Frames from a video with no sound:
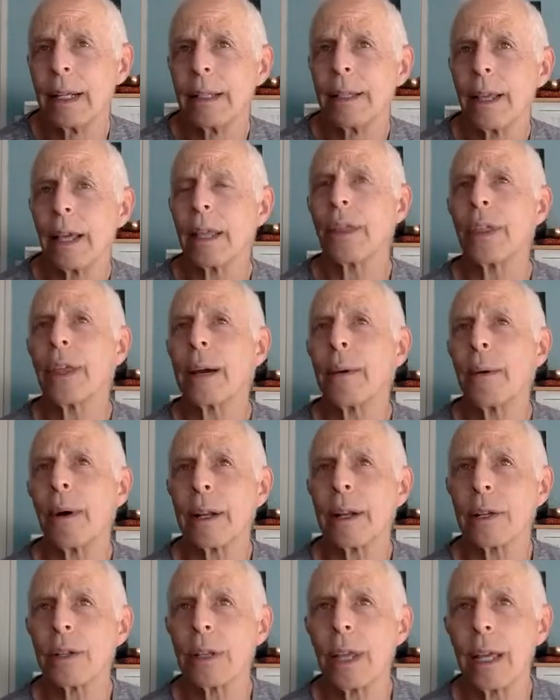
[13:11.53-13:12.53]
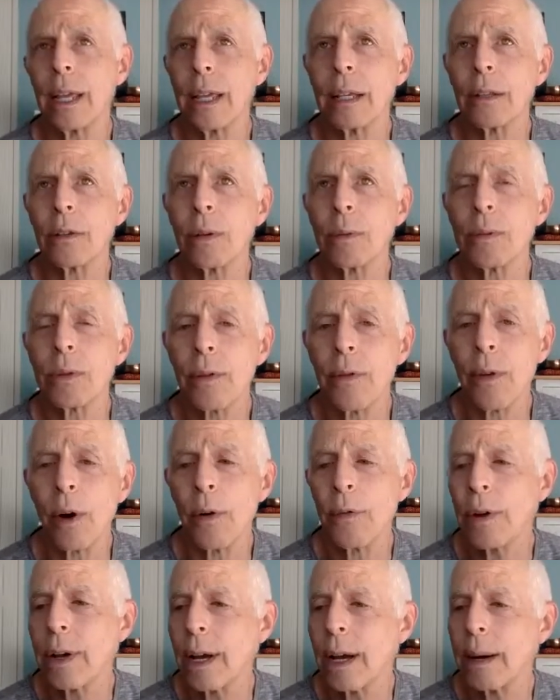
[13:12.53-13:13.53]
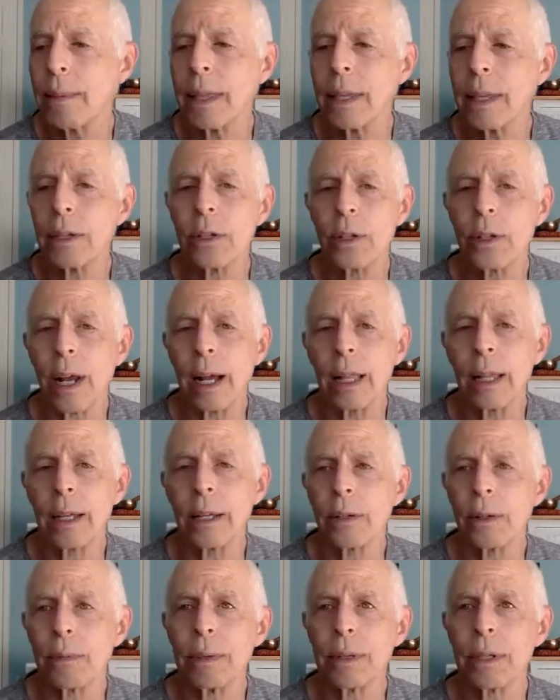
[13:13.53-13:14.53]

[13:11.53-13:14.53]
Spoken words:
The other thing I want to say in terms of overcoming this challenge,